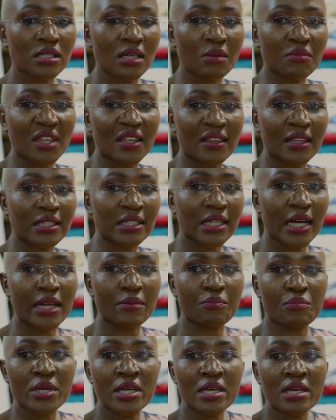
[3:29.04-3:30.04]
something that
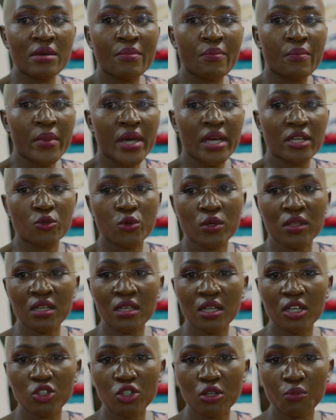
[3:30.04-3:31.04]
can be made
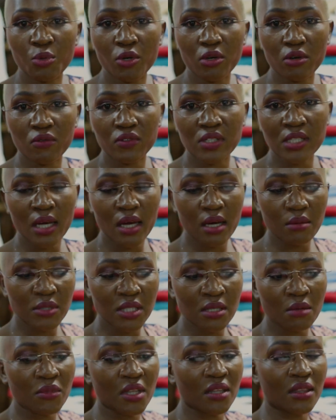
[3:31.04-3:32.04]
within a short period of time,
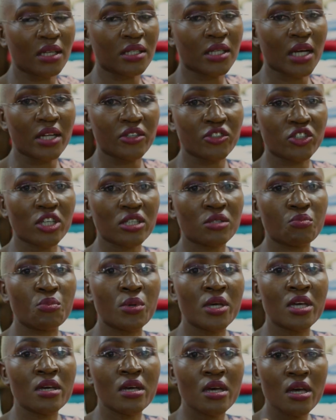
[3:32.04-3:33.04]
something that can just
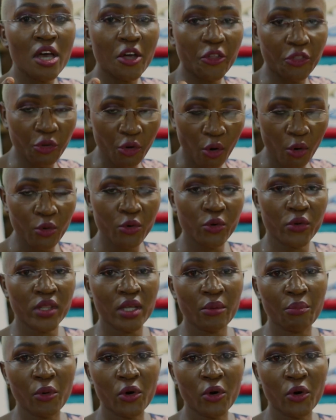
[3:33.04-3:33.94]
be thrown on the